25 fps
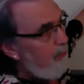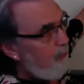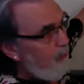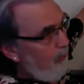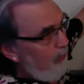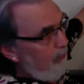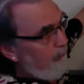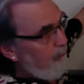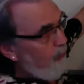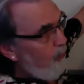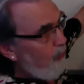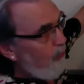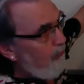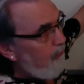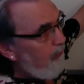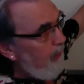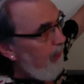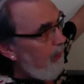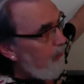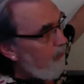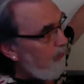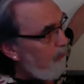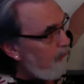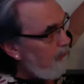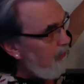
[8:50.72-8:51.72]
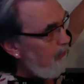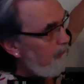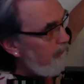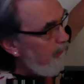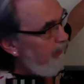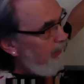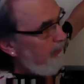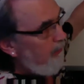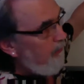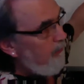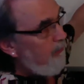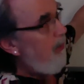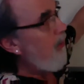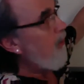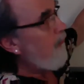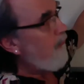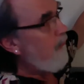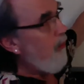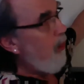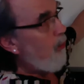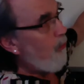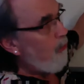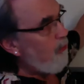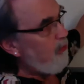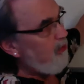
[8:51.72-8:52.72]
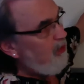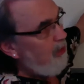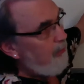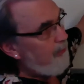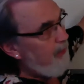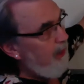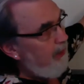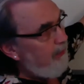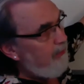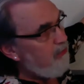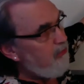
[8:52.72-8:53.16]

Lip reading: reinforce that with follow with some kind of